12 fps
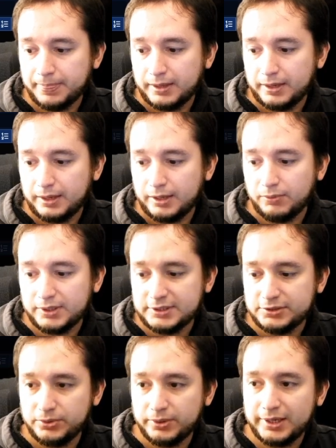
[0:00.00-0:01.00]
and once
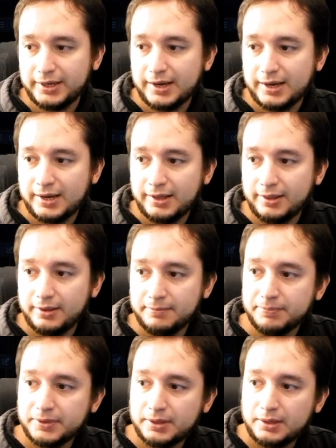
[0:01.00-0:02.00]
you click add,
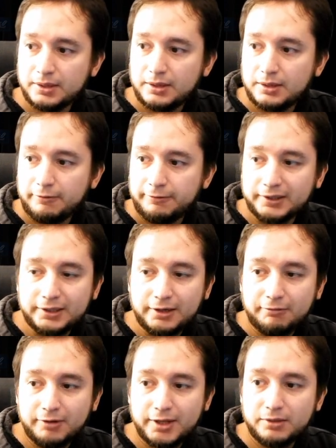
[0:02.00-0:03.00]

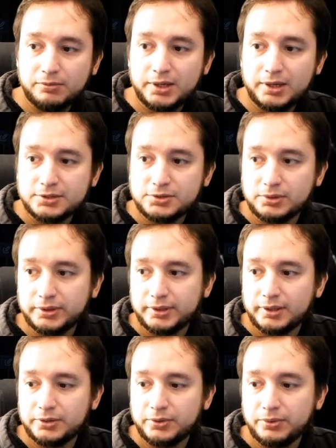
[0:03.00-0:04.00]
Filterblade will actually tell
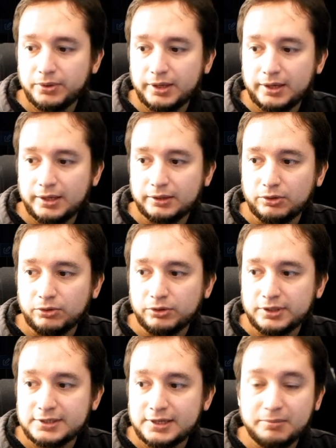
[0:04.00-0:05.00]
you that on the
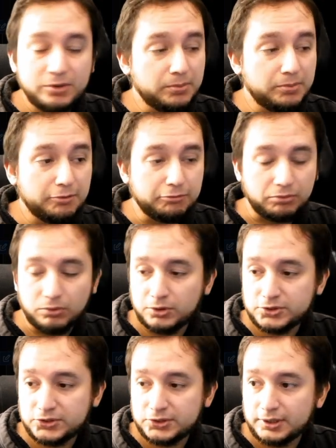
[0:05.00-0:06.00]
same group of
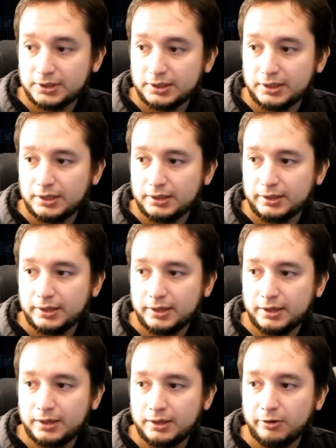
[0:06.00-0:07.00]
rules,
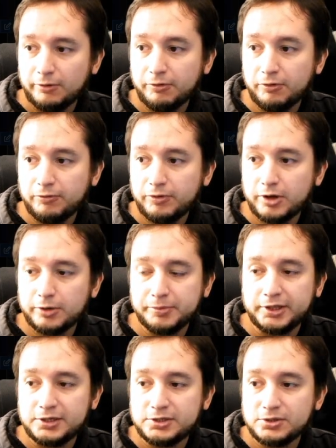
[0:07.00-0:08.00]
orb of
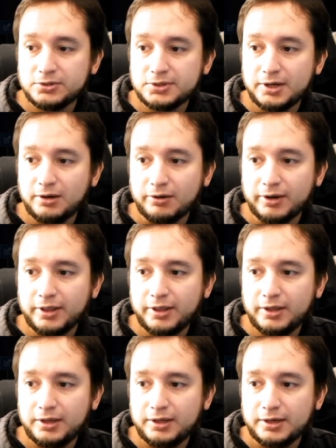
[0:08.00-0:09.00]
augmentations are
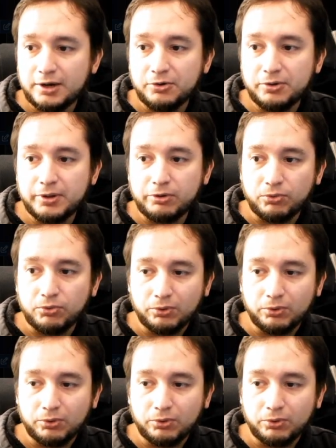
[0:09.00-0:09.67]
already in another rule,